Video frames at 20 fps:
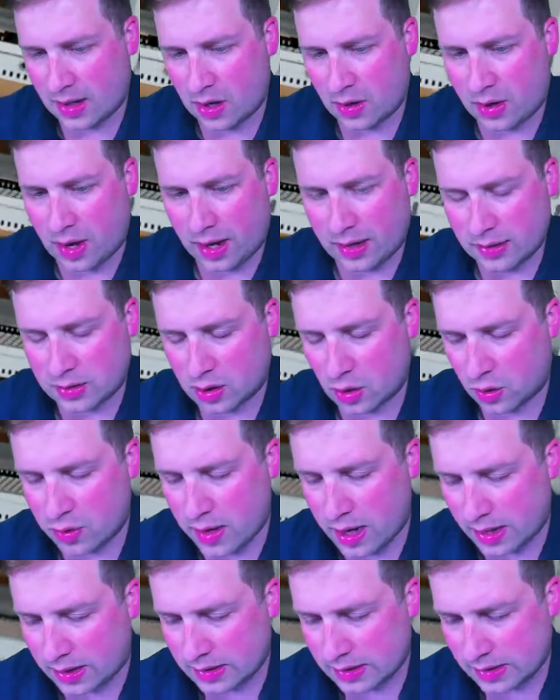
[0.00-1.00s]
Okay, so
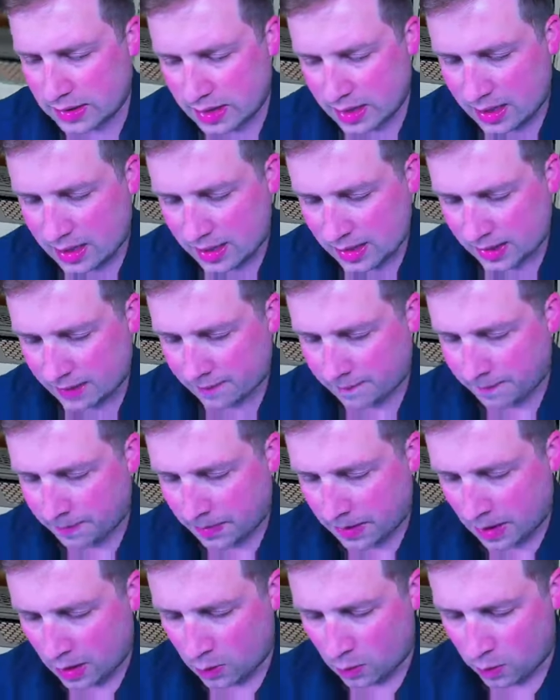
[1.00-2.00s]
next thing
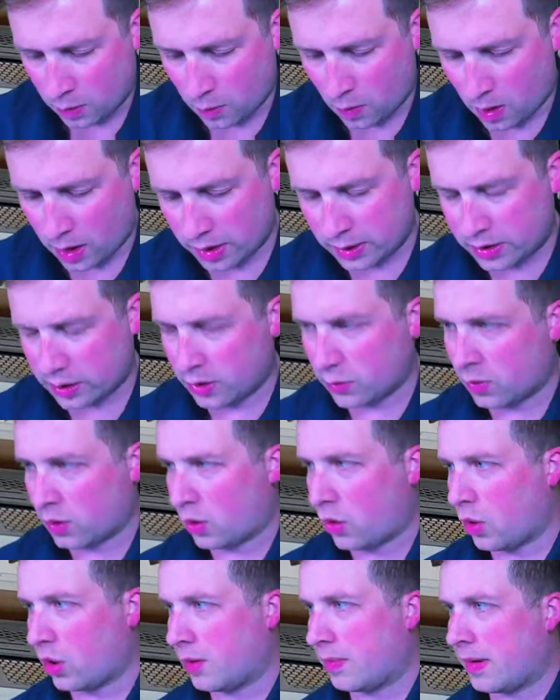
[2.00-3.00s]
we want to do, we're
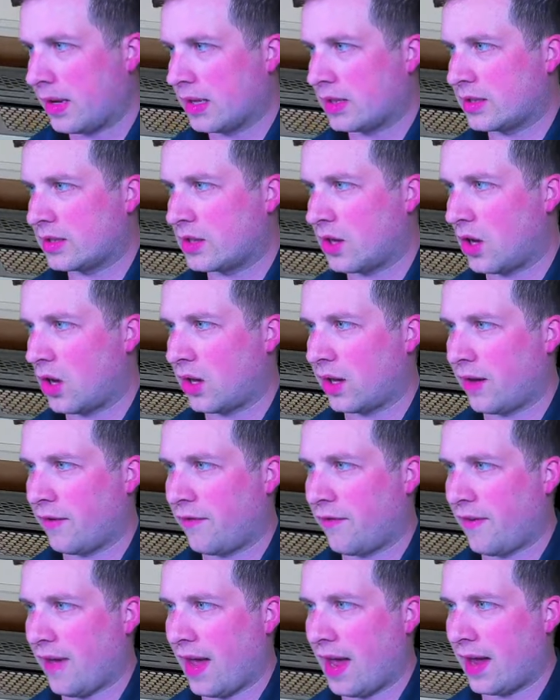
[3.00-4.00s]
going to be installing a
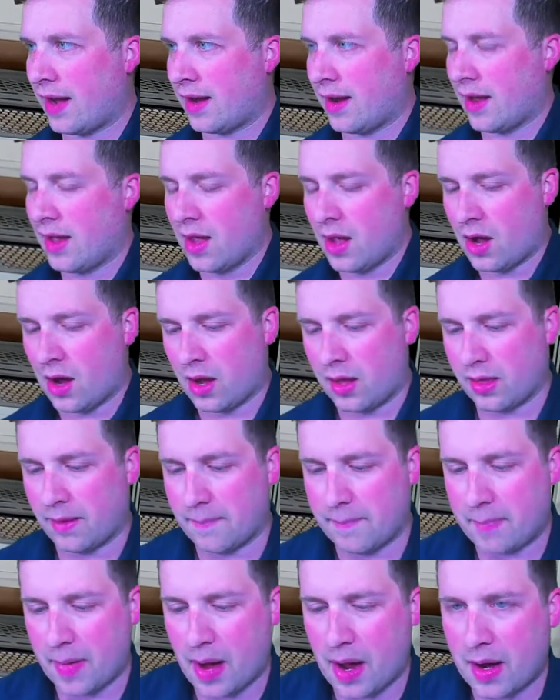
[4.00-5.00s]
fan on the
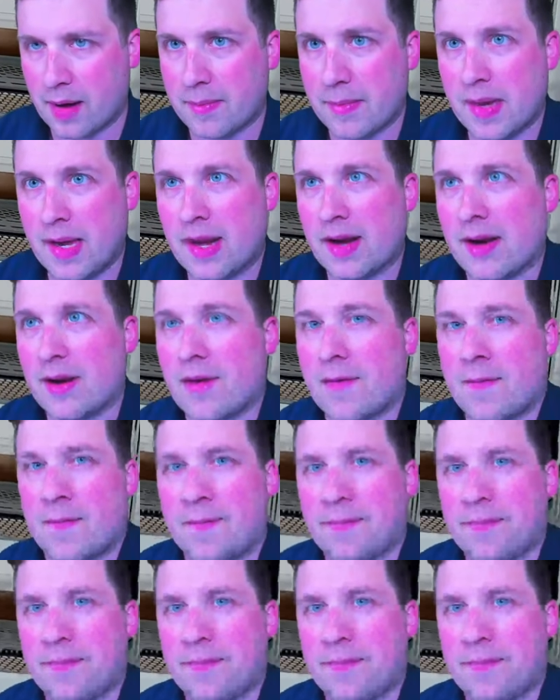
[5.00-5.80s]
bottom here.